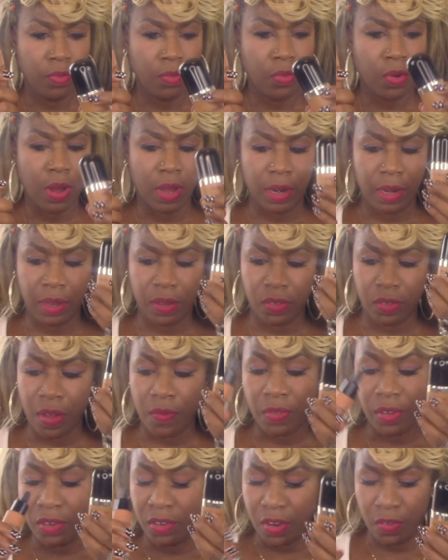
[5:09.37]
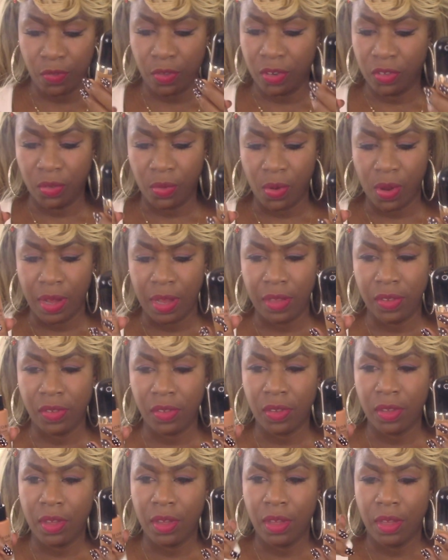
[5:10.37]
products, of the different
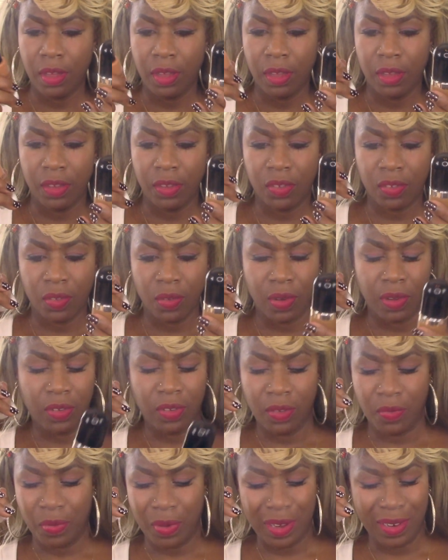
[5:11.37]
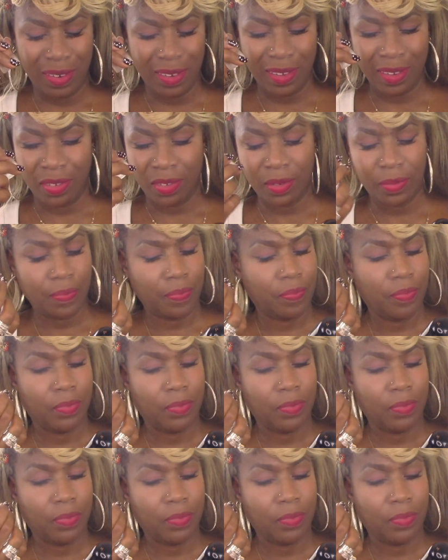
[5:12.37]
ones. It's sort of, but it's